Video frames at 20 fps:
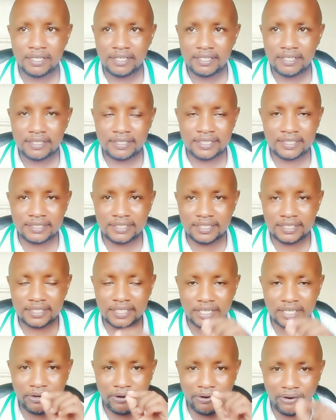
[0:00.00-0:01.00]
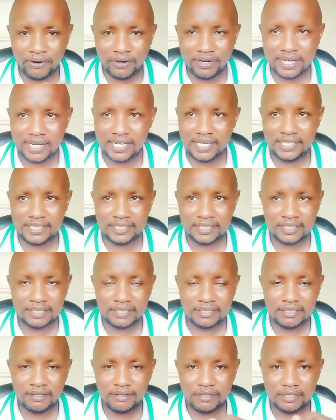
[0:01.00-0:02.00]
This is the only
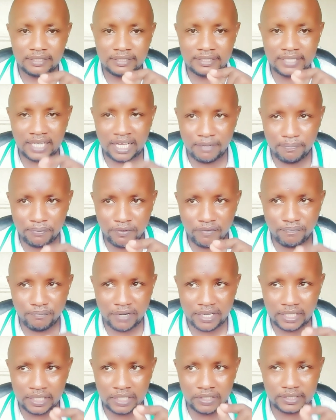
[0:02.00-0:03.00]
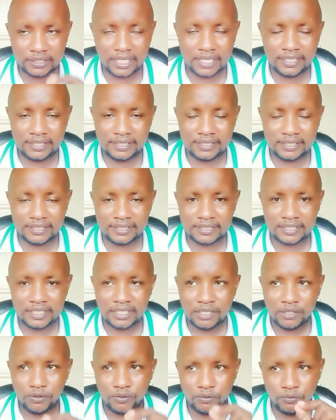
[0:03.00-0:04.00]
type of myositis
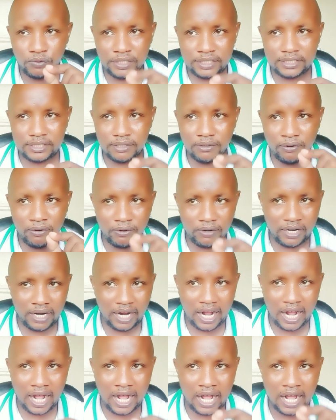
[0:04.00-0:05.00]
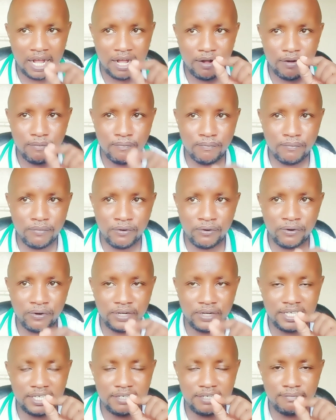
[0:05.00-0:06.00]
which occur more
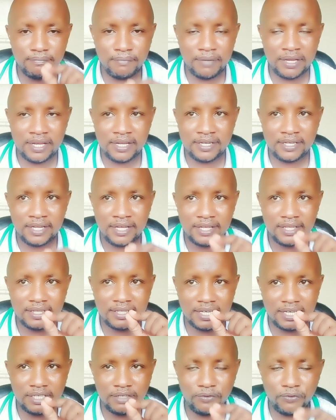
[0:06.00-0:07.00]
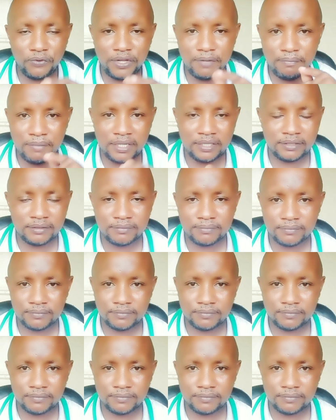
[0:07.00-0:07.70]
in men than women.